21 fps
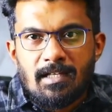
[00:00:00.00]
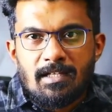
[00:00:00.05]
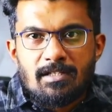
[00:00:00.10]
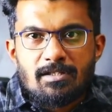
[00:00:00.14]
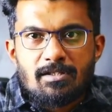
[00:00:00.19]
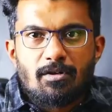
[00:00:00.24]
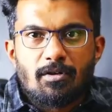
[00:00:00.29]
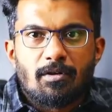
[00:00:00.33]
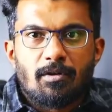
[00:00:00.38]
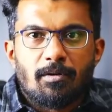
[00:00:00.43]

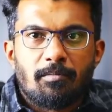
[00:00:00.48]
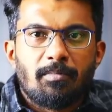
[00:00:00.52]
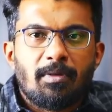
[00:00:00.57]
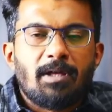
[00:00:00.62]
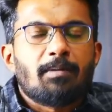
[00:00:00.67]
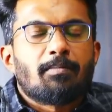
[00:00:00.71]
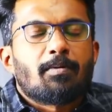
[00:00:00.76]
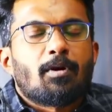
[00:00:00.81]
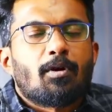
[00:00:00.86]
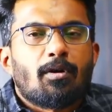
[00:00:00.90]
so
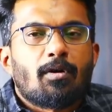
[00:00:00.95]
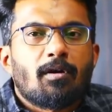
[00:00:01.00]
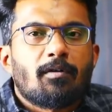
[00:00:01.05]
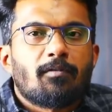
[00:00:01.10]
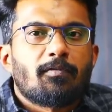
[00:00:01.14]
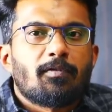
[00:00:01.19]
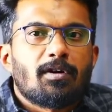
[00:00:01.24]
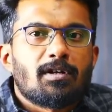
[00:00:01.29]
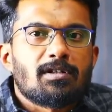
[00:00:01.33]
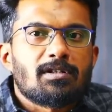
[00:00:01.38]
be proud
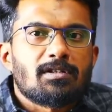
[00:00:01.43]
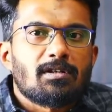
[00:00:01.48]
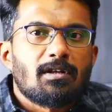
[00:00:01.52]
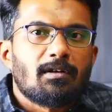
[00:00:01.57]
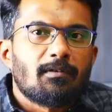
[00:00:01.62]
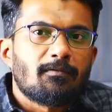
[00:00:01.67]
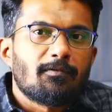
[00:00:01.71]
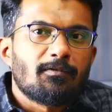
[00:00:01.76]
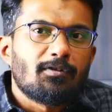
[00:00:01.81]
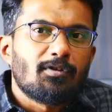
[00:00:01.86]
of yourself.